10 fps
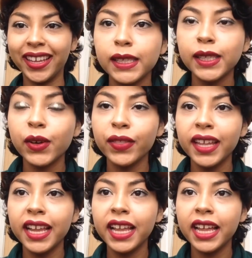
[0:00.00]
So
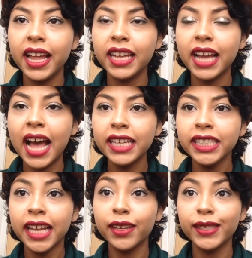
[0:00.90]
the
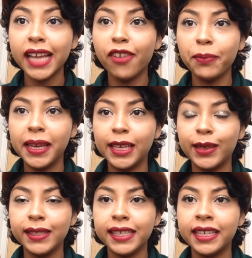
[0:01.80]
eyeshadows I've been
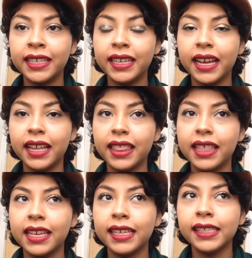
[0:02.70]
using
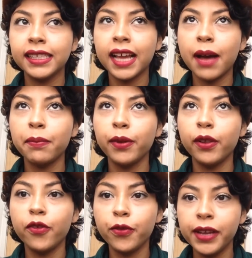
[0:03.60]
these couple
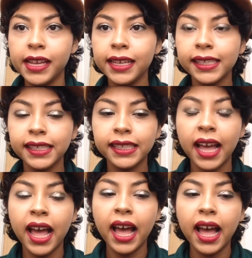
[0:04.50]
of weeks
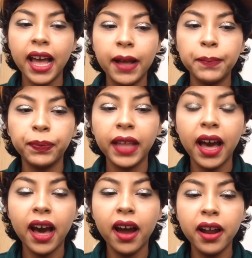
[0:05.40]

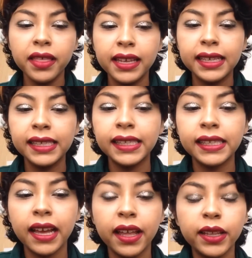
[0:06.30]
are
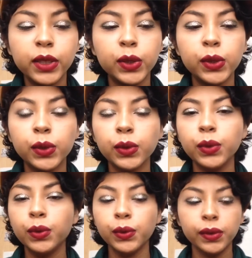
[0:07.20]
these
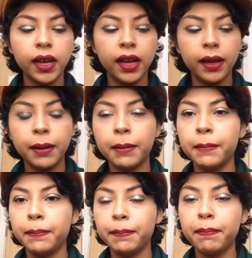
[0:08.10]
two
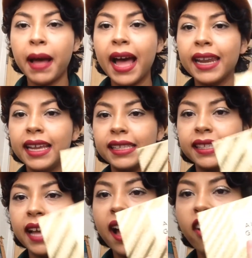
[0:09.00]
palettes
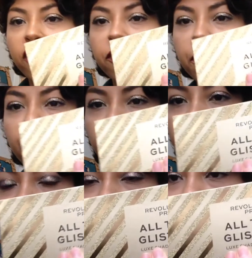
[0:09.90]
that I've bought